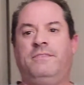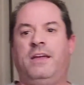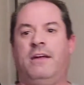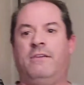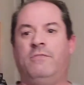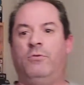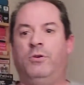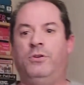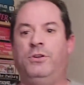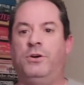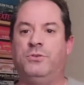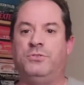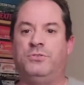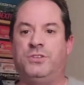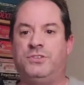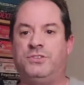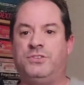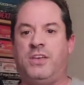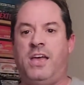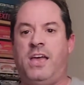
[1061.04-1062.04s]
Everyone knows
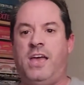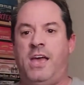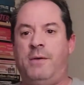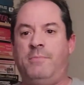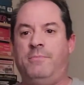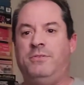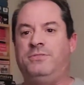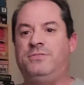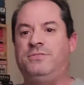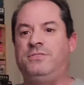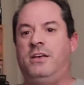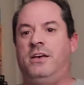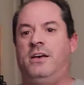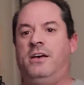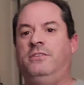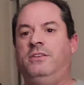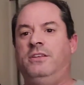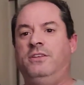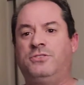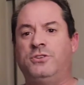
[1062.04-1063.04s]
this game. This
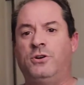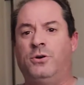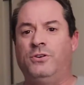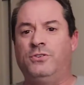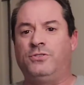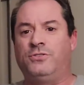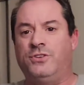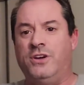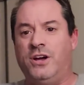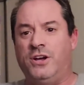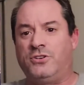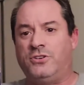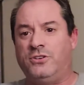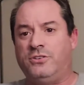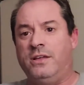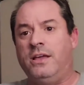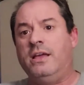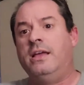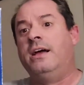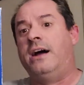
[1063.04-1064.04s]
needs no introduction.
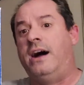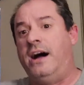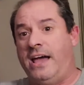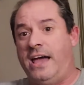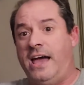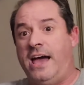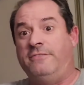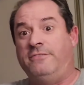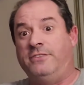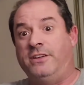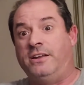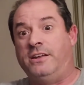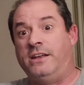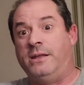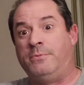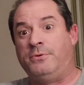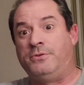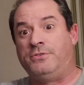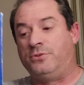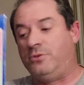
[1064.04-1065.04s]
I have done an
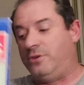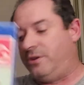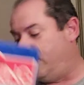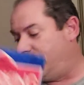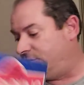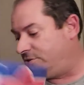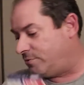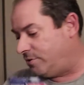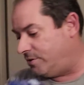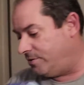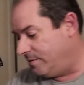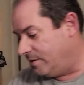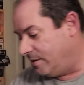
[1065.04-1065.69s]
episode on this one.